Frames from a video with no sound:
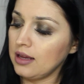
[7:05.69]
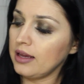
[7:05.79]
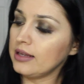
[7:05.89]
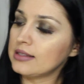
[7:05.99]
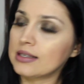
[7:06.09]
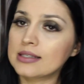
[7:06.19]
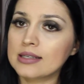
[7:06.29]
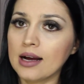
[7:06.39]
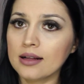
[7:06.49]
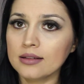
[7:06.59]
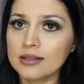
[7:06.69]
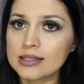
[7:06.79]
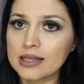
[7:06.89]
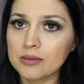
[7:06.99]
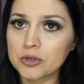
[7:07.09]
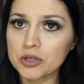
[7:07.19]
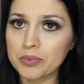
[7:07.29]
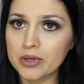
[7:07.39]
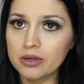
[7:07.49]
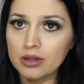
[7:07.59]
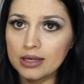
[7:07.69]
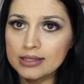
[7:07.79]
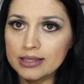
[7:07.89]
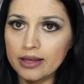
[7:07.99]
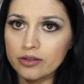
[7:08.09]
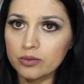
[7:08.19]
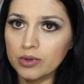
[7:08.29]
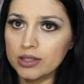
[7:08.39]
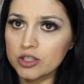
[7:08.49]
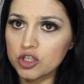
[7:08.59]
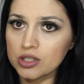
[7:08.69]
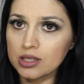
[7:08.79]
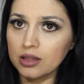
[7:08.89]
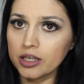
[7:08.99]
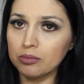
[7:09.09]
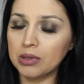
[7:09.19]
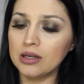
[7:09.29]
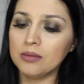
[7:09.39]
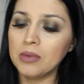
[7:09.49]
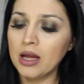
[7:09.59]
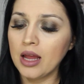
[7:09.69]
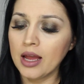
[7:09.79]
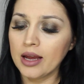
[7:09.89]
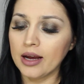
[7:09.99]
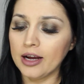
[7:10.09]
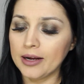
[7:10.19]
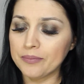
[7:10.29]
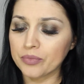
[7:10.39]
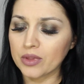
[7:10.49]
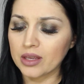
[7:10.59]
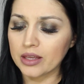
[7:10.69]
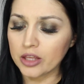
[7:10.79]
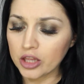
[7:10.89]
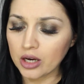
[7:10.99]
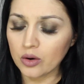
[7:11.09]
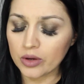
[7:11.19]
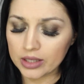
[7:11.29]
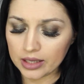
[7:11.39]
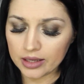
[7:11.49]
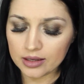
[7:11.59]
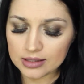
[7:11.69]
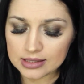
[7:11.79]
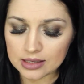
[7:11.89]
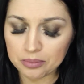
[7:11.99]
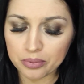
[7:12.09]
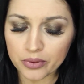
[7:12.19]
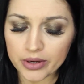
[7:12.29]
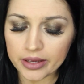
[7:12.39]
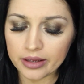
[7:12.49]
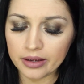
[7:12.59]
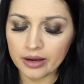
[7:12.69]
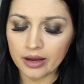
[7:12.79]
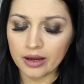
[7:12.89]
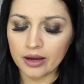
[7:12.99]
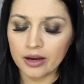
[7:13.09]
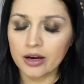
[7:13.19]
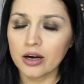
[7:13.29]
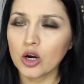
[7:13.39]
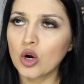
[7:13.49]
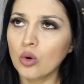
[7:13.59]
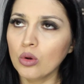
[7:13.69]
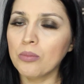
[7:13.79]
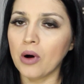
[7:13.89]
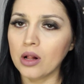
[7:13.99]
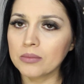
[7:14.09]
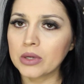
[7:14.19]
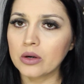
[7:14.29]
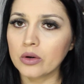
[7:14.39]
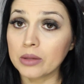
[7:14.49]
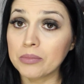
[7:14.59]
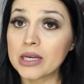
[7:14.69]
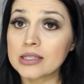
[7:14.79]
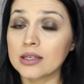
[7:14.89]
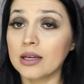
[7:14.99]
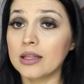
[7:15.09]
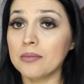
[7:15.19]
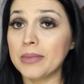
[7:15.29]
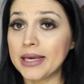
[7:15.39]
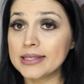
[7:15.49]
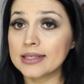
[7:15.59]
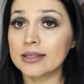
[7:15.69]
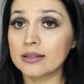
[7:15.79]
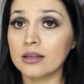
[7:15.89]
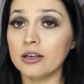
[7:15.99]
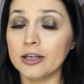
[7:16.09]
it's exactly the same spiel as the other one. It's just clear balm. You know, it is a pretty cool balm though. It makes an amazing